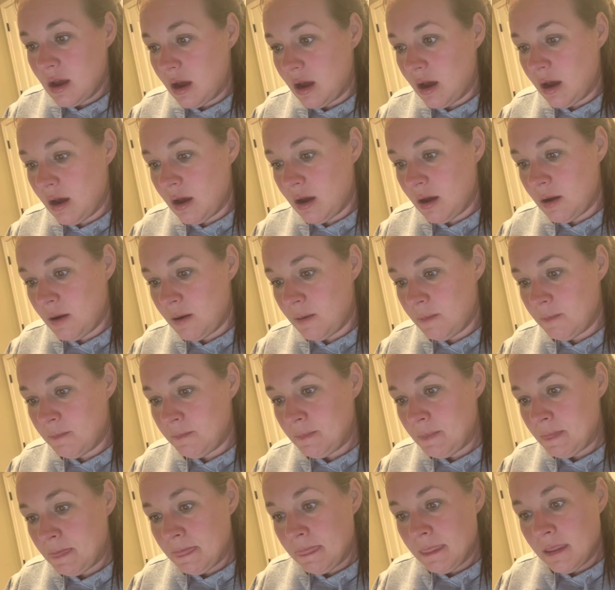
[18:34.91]

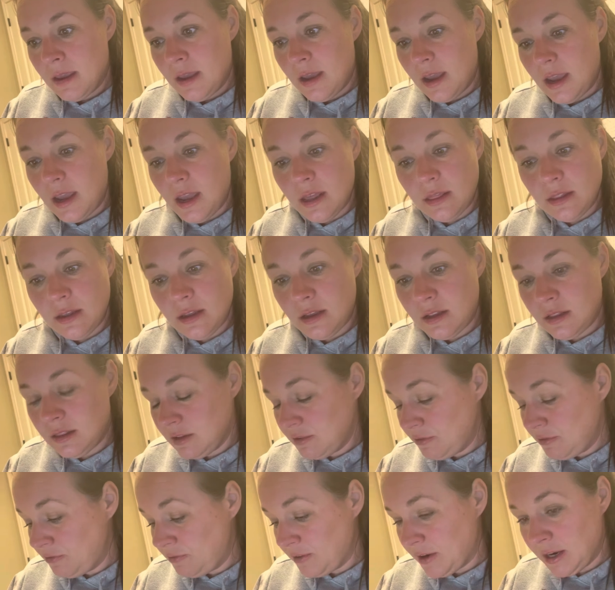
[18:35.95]
Um, and then the
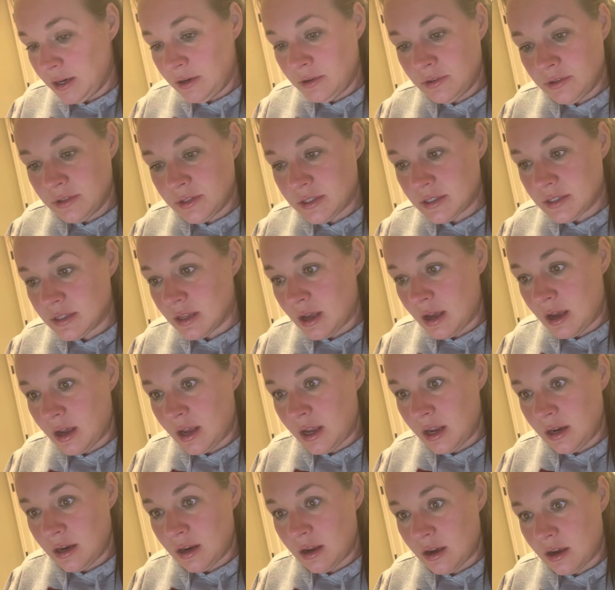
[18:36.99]
final
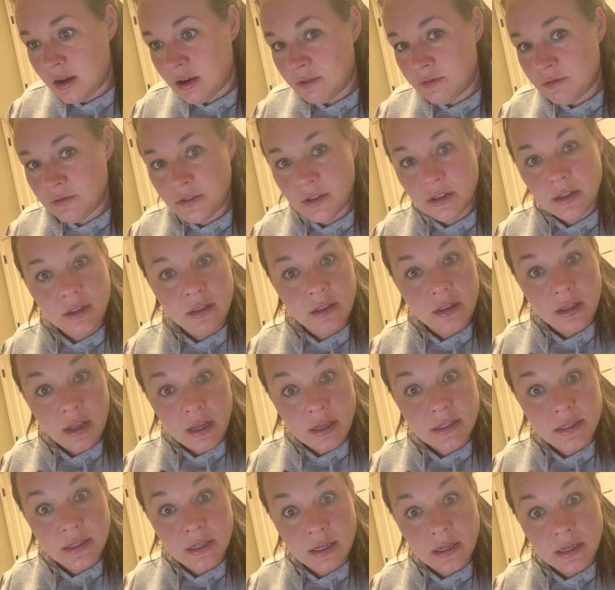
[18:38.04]
slide of the
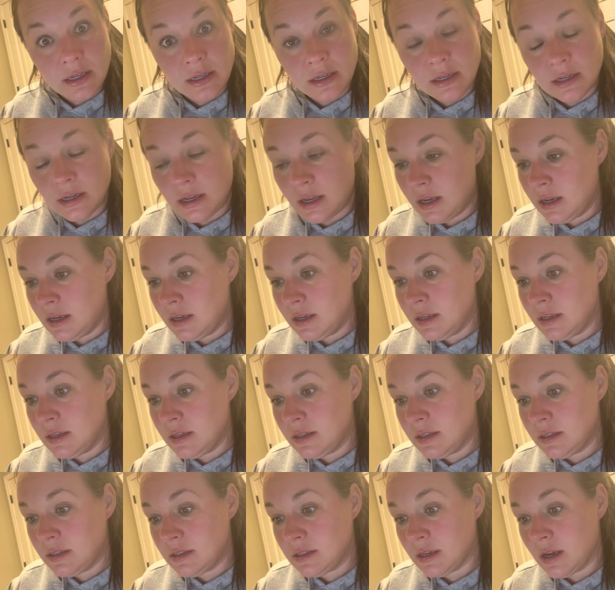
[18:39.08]
lesson
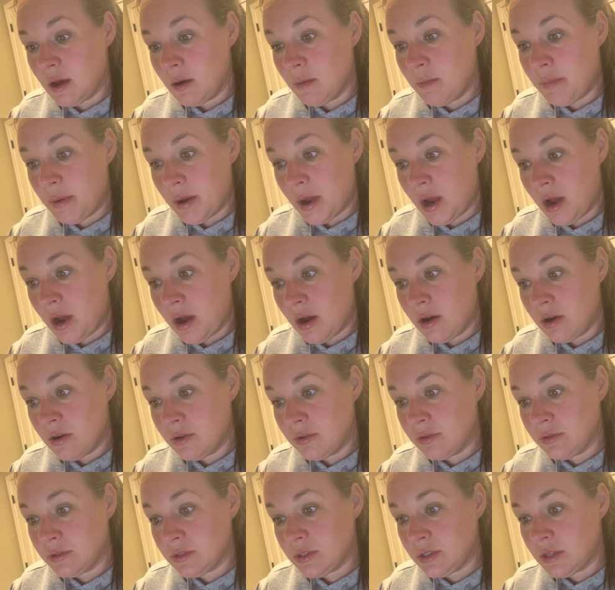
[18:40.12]
is
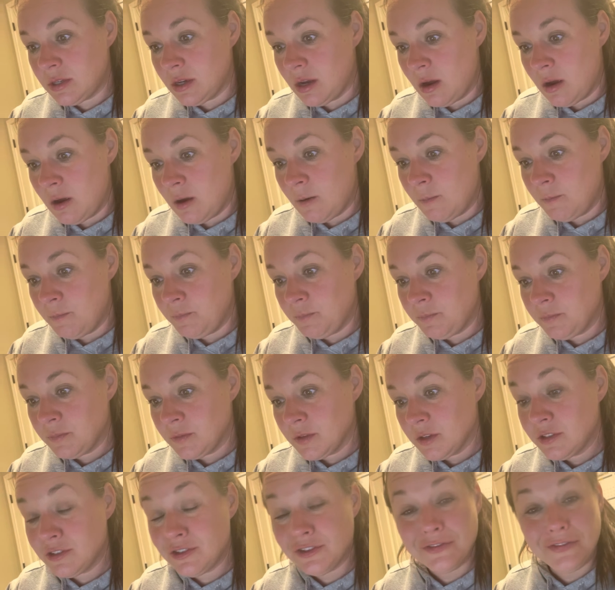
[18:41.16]
about um,
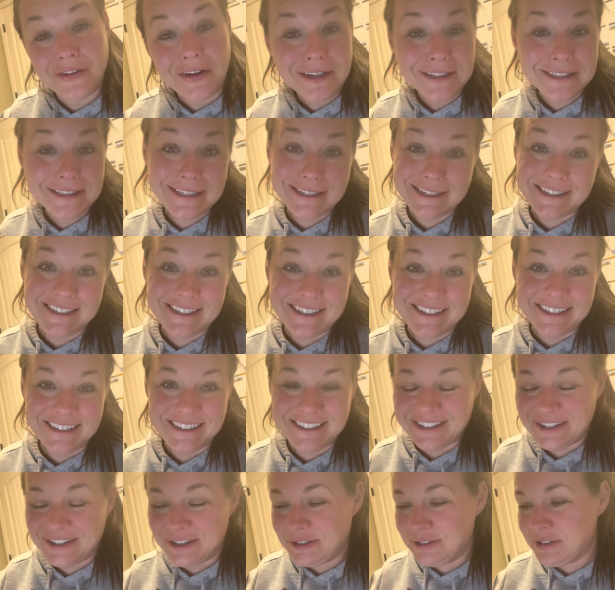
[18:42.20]
Cervantes.
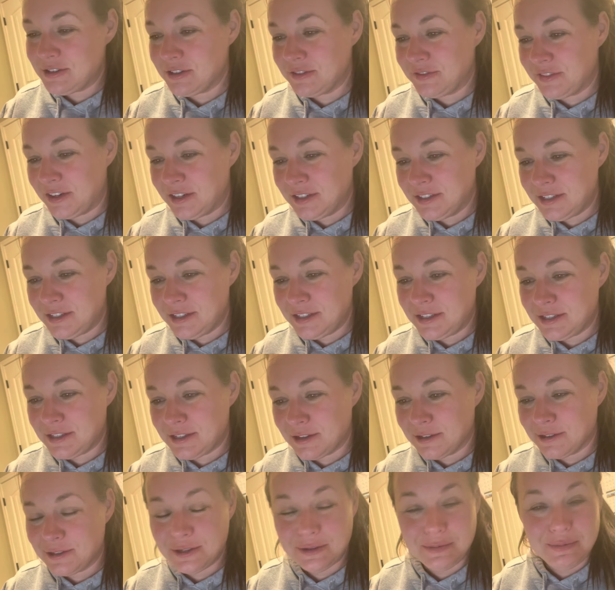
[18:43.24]
So Cervantes is
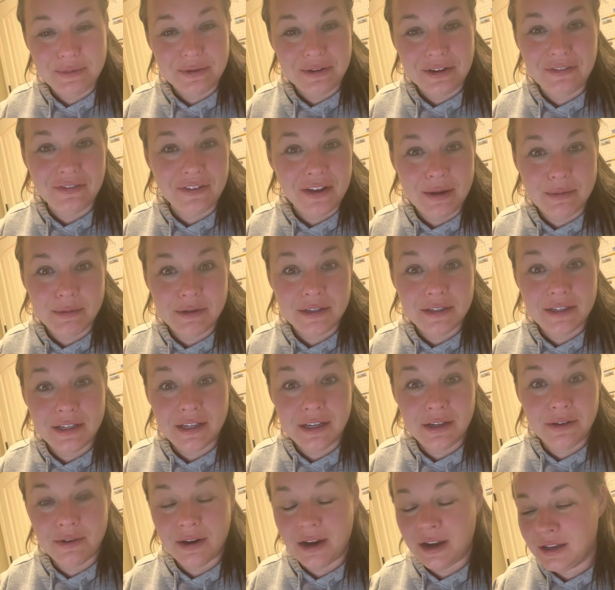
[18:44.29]
also pretty famous.
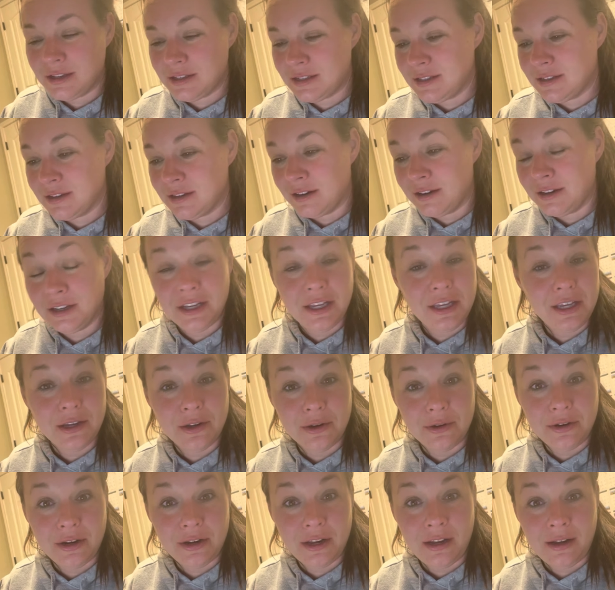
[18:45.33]
He writes Don
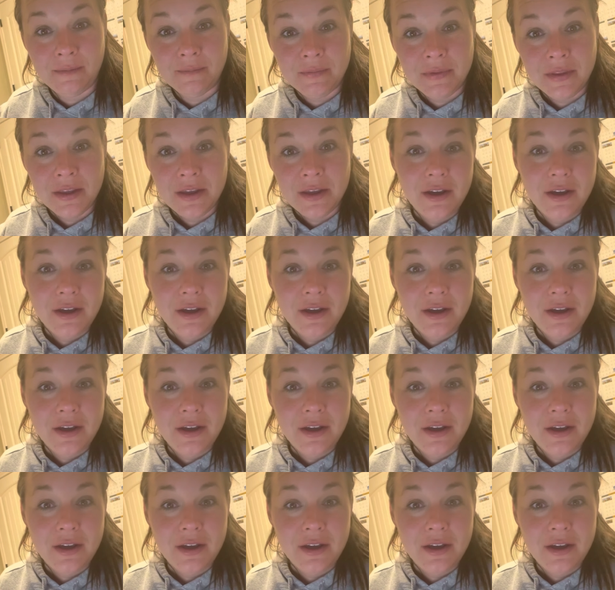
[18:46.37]
Quixote.